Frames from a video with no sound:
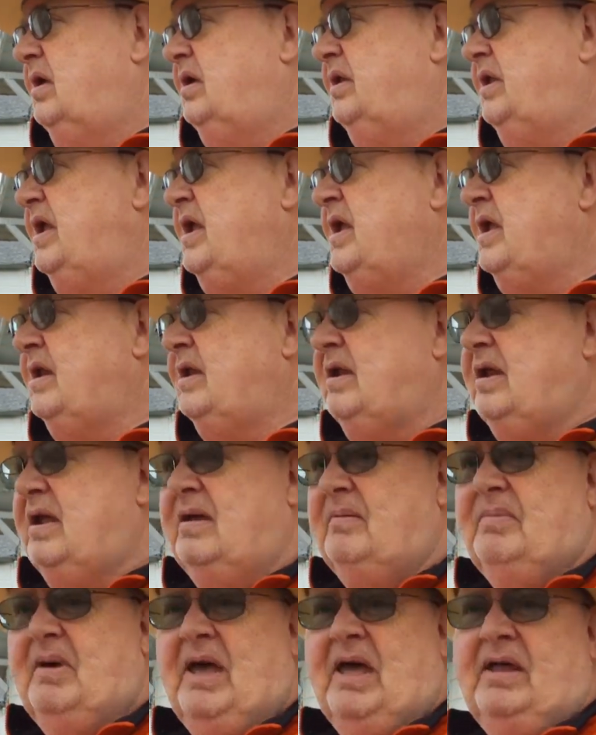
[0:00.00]
Then
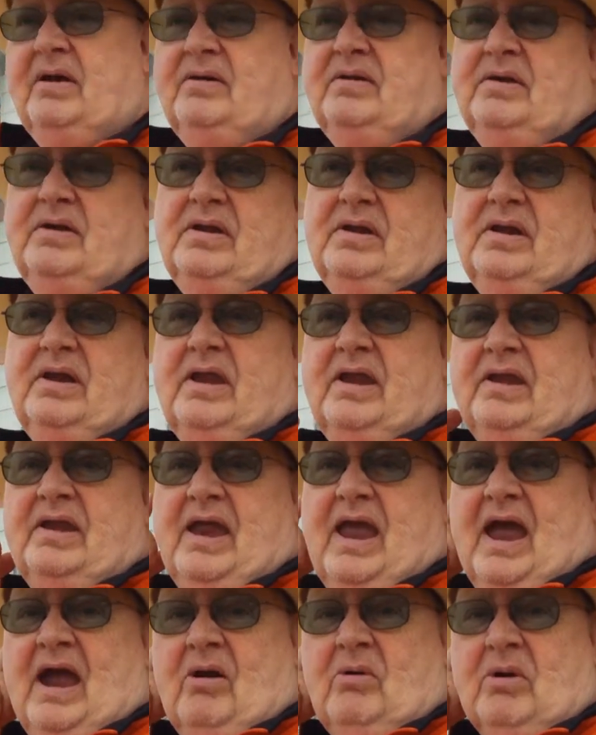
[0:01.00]
about an
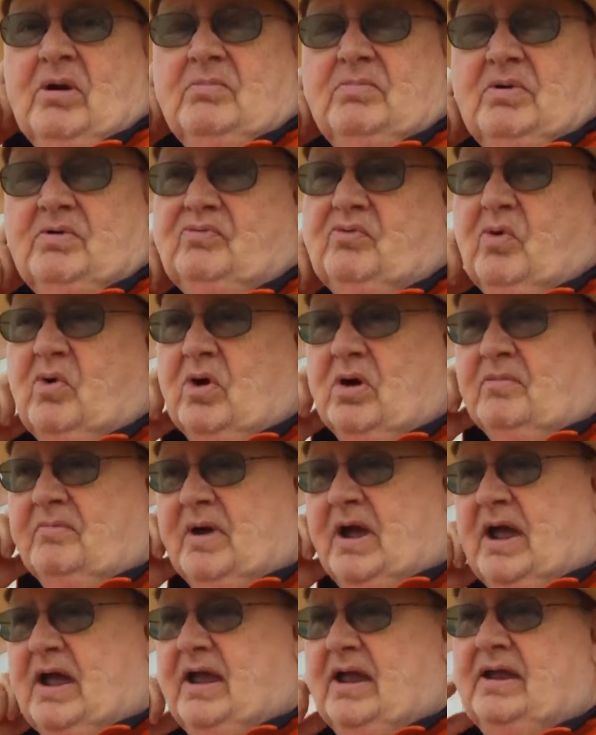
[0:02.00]
hour before
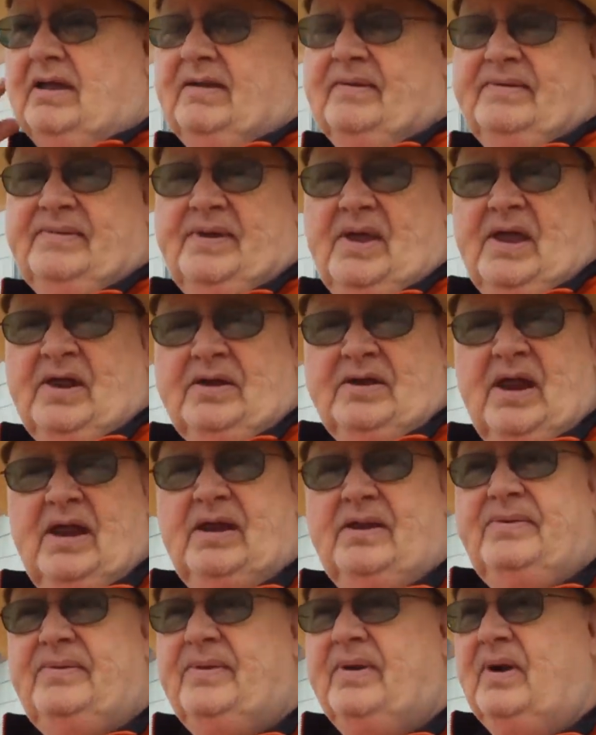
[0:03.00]
my
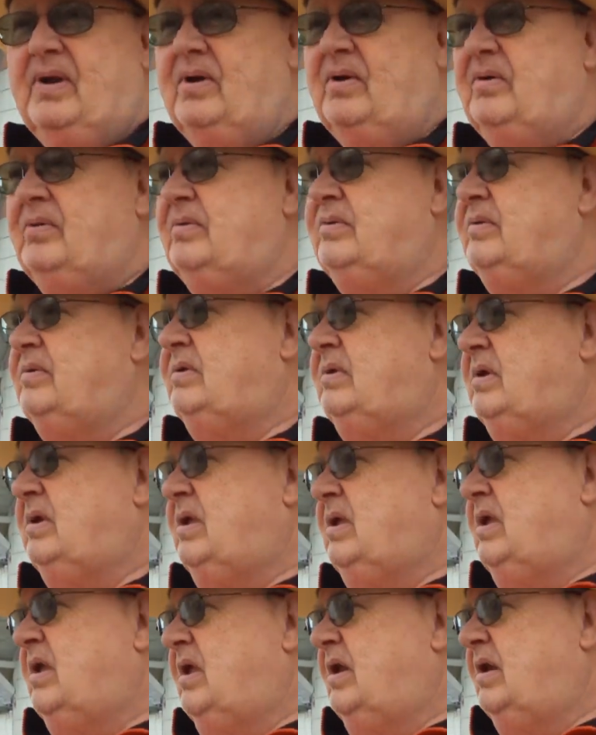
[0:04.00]
Sunday show
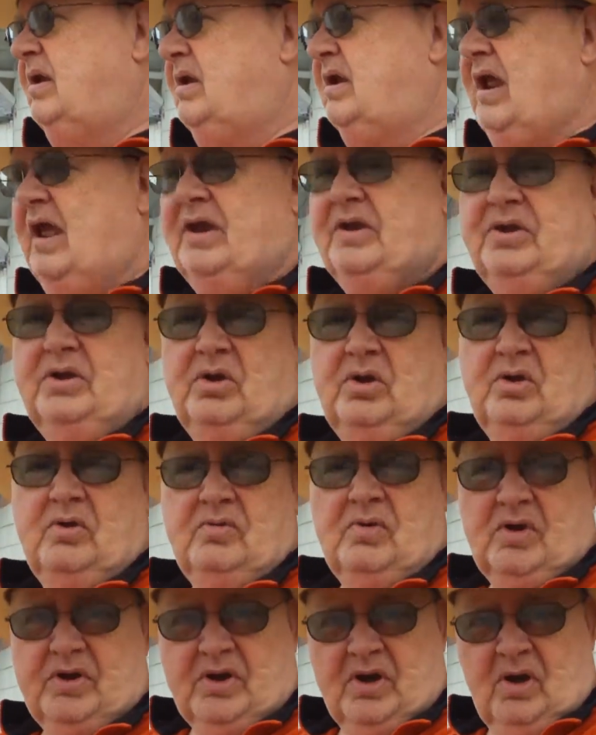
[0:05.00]
that I
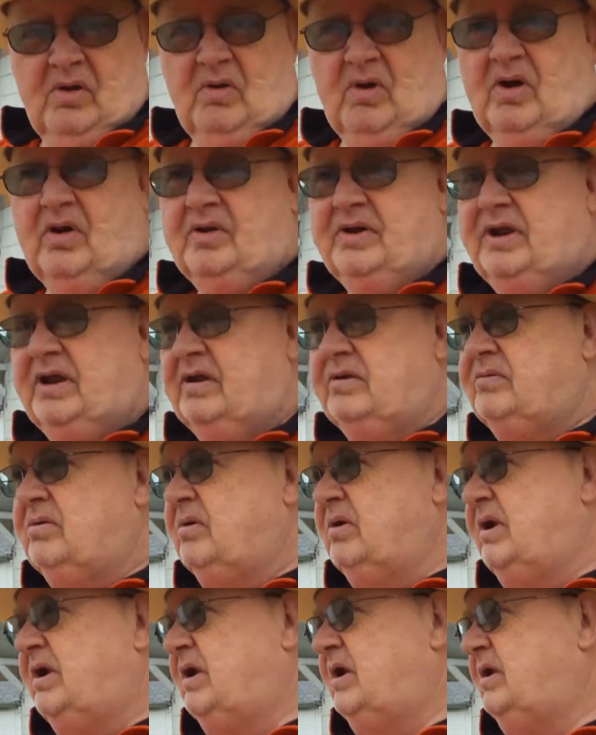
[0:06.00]
do, on the
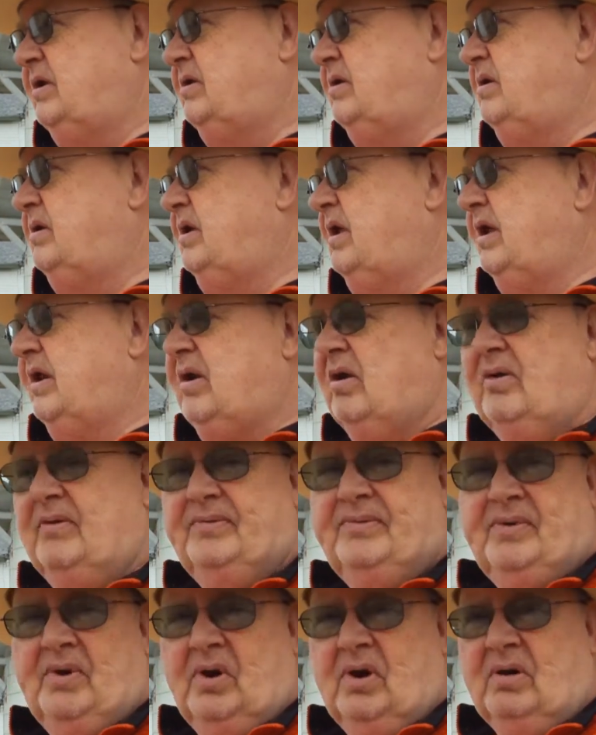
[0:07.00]
internet and on
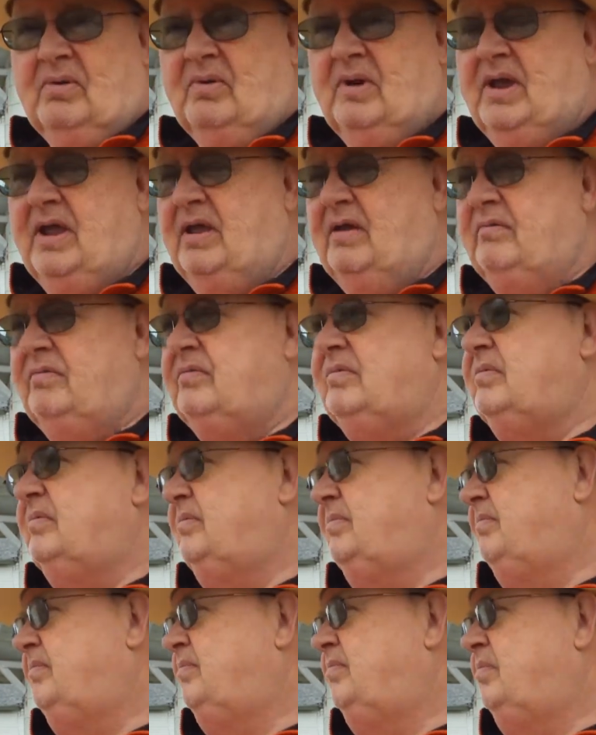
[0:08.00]
shortwave,
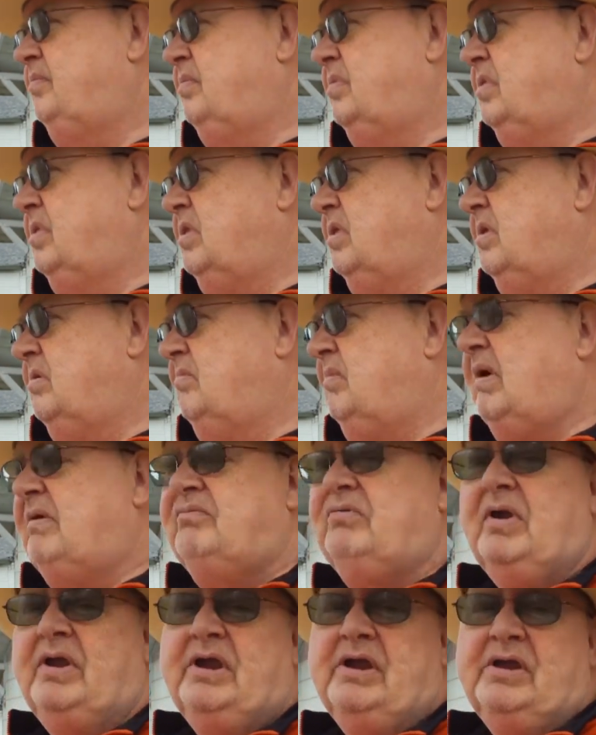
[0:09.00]
my
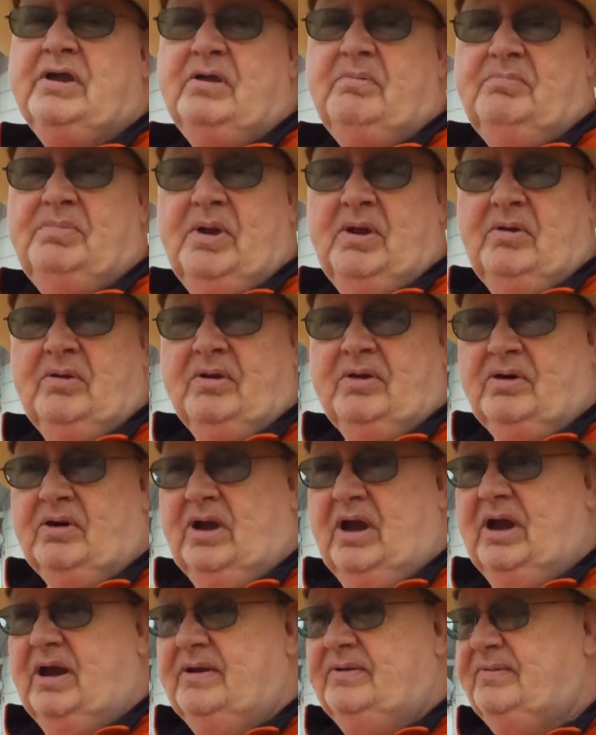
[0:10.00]
freaking computer
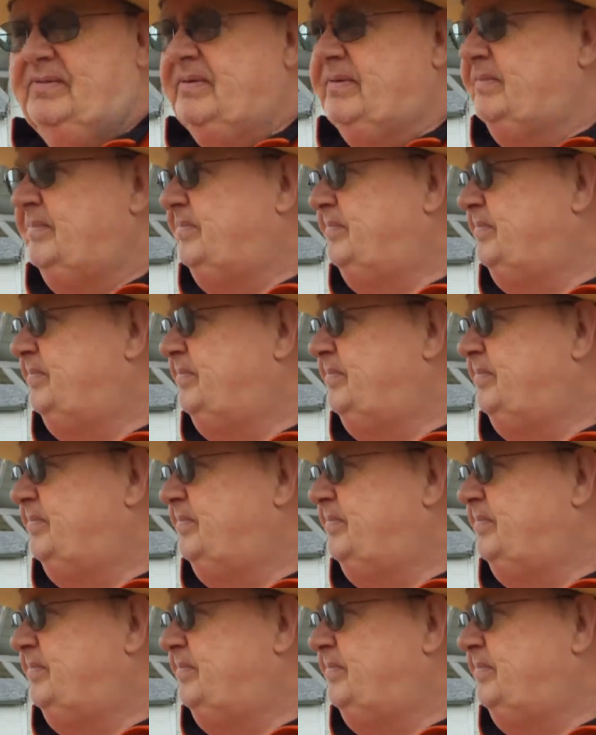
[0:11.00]
crashed.